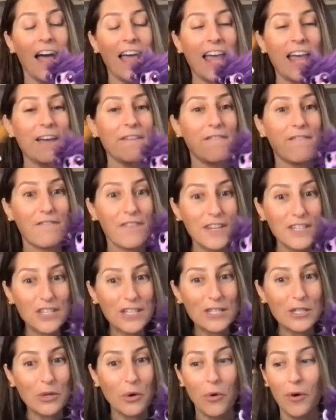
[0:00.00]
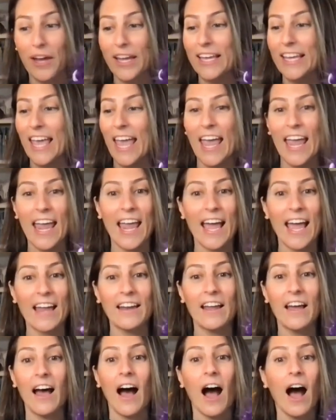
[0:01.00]
a fidget toy
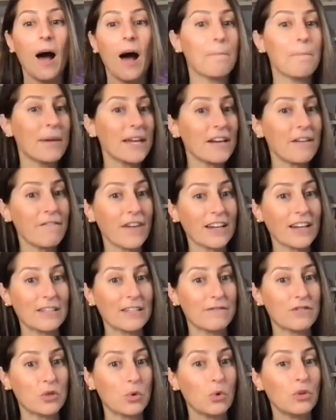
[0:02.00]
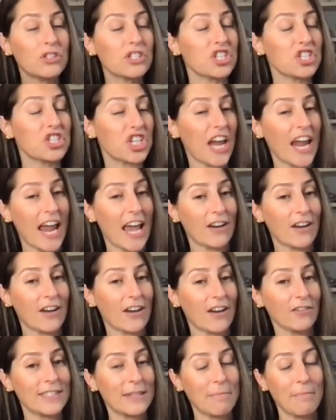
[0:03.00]
can uh, be an effective tool to
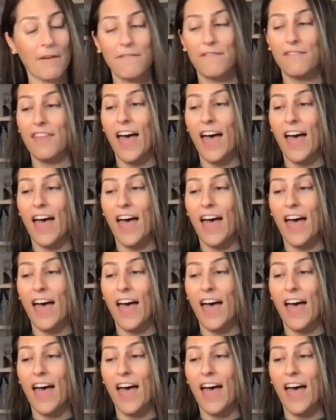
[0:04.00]
channel some